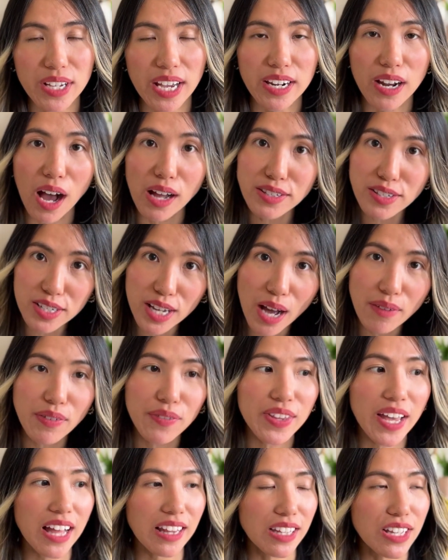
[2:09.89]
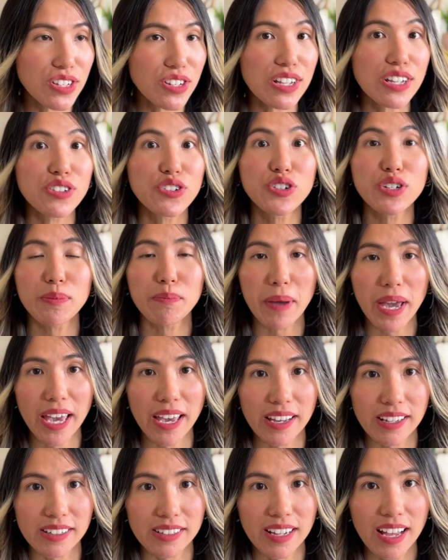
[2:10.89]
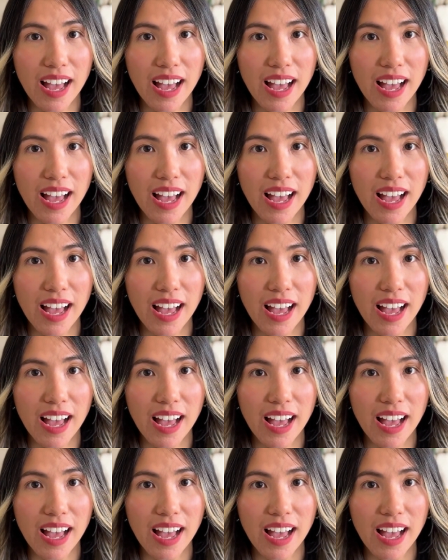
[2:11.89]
and on top of that list is Japan.